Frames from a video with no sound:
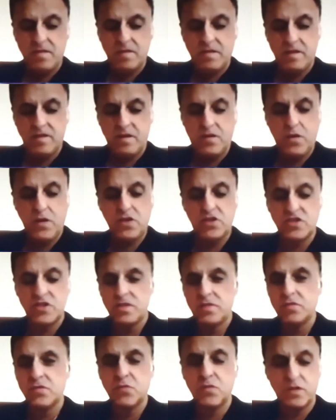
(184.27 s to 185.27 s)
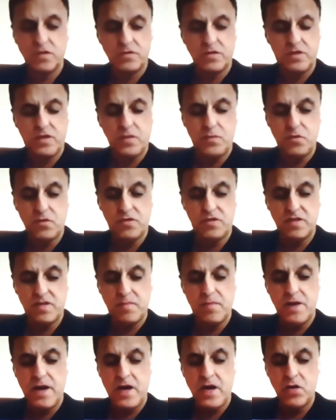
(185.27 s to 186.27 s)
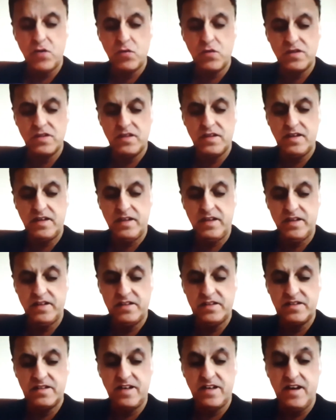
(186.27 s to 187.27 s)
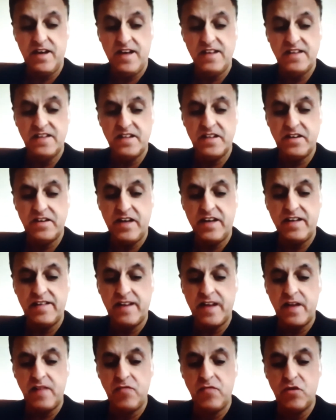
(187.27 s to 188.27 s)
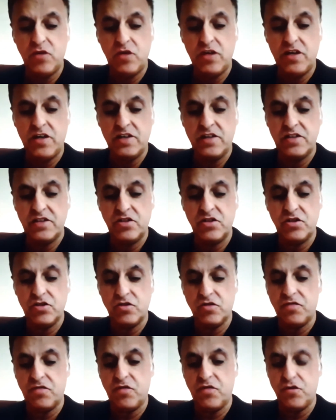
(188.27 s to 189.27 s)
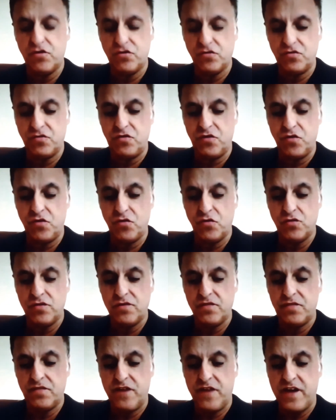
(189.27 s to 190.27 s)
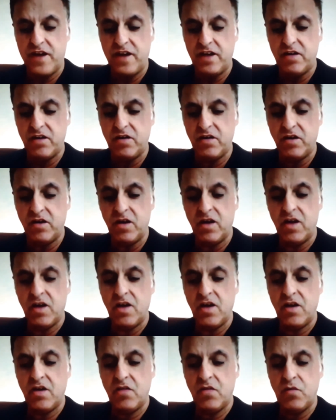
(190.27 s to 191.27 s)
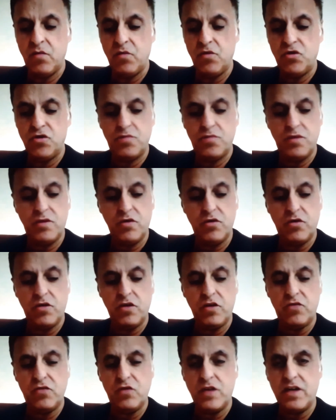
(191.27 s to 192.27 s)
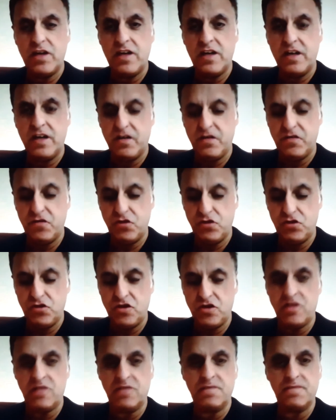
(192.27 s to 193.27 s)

the question I was wanting to put to the panel is it the right time to increase the use of fossil fuels and fracking when we should be looking to a greener future?